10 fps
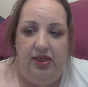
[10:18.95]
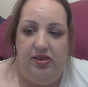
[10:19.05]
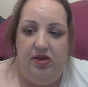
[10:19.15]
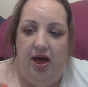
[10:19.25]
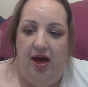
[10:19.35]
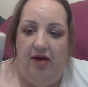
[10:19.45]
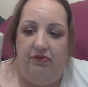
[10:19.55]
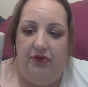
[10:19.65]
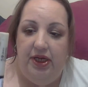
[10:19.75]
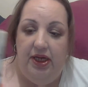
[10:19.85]
So I have,
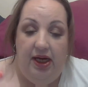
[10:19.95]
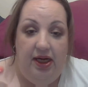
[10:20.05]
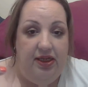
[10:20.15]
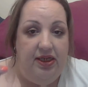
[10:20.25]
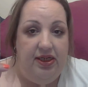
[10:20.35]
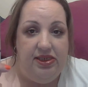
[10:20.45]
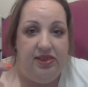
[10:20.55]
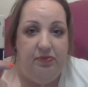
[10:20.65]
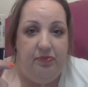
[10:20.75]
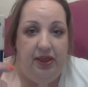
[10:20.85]
and it is,
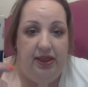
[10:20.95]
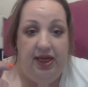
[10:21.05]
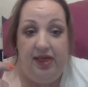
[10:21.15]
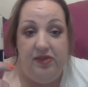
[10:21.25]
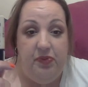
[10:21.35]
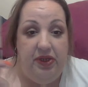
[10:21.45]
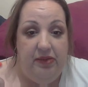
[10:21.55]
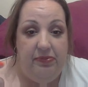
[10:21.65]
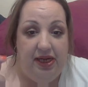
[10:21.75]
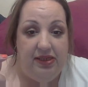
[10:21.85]
and it has been the
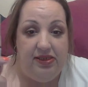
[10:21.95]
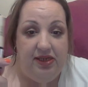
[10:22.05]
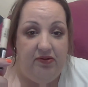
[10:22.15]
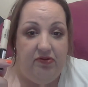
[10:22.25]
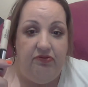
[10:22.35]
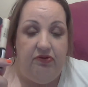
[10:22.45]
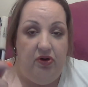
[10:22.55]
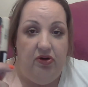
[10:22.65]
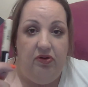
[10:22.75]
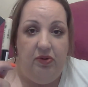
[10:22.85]
best out of all
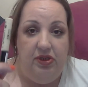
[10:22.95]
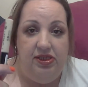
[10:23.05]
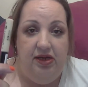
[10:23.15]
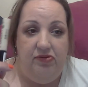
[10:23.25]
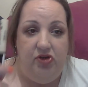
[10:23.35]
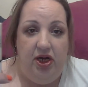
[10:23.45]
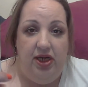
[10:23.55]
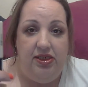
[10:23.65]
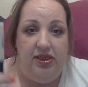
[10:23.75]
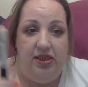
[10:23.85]
of the ones that I've tried.